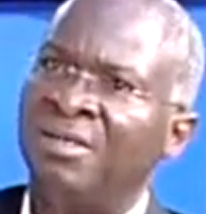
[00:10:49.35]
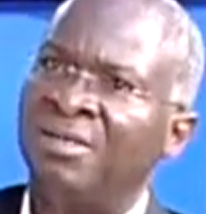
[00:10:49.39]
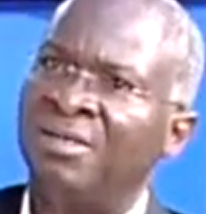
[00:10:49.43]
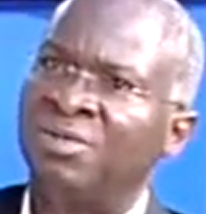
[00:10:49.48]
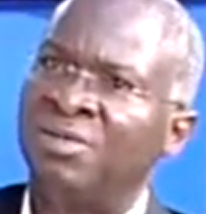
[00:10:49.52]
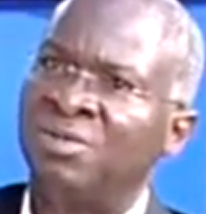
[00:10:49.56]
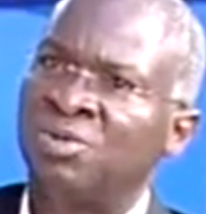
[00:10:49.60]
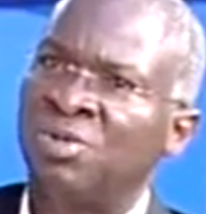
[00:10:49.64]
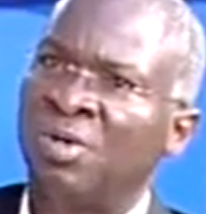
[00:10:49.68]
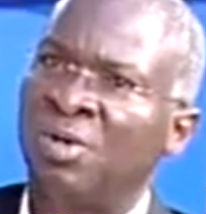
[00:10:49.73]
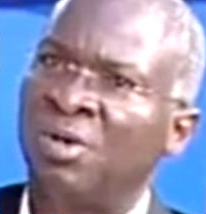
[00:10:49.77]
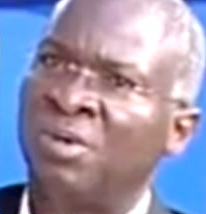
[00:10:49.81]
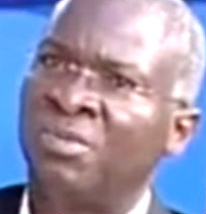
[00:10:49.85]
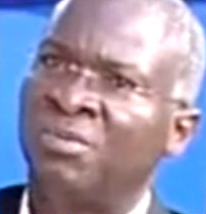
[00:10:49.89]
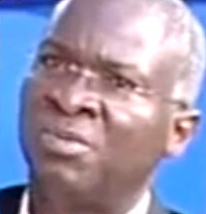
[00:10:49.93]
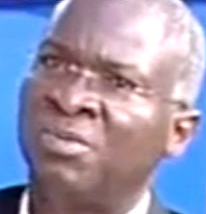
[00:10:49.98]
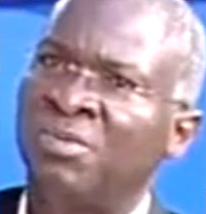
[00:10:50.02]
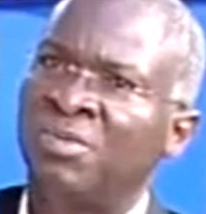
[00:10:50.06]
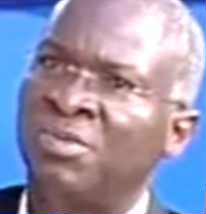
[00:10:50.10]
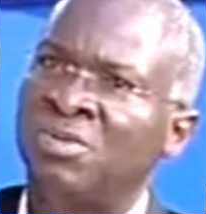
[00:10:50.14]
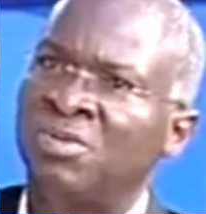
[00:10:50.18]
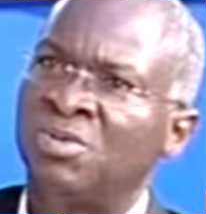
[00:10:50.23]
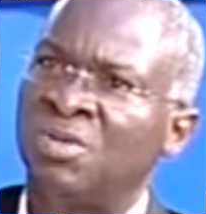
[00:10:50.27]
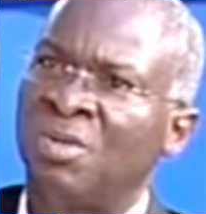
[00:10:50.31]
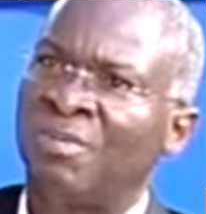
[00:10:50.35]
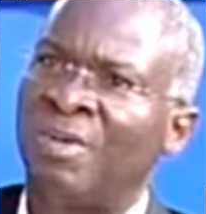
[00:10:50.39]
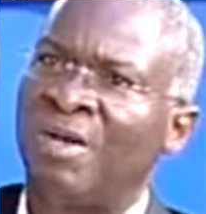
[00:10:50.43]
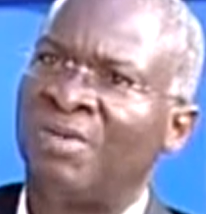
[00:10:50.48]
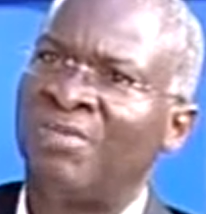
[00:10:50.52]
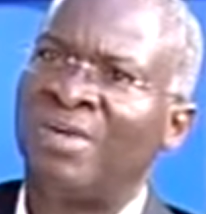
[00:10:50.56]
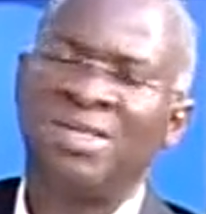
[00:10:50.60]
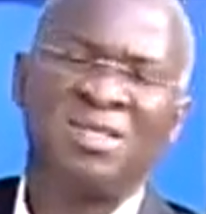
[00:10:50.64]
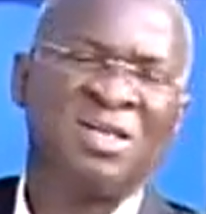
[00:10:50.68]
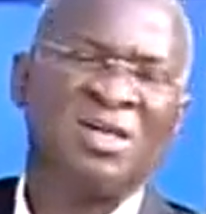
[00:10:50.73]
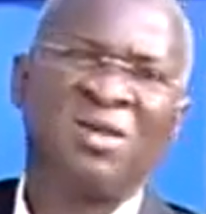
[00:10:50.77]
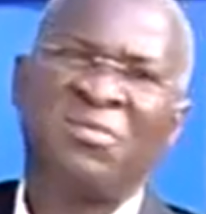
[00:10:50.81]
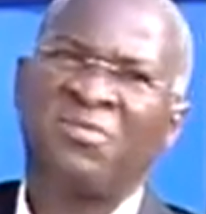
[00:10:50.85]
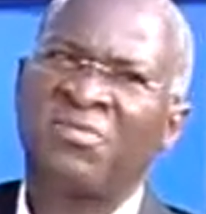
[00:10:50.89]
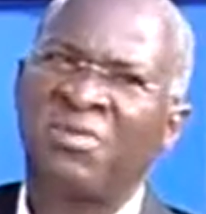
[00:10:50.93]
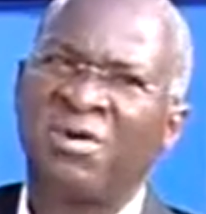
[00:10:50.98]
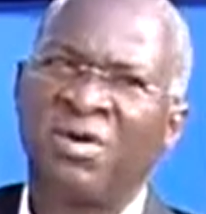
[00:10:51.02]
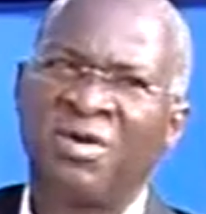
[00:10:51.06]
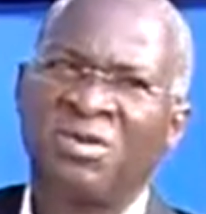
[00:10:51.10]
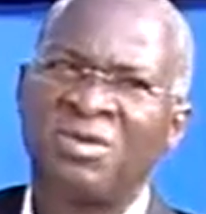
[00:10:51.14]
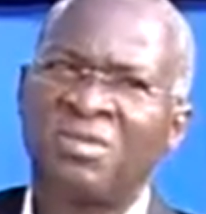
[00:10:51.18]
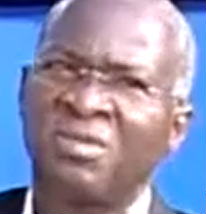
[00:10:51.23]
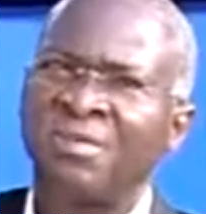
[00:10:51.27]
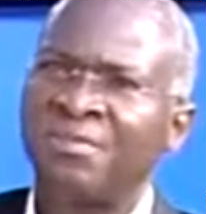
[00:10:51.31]
some advantage. Of
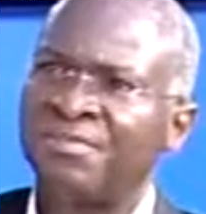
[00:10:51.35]
course,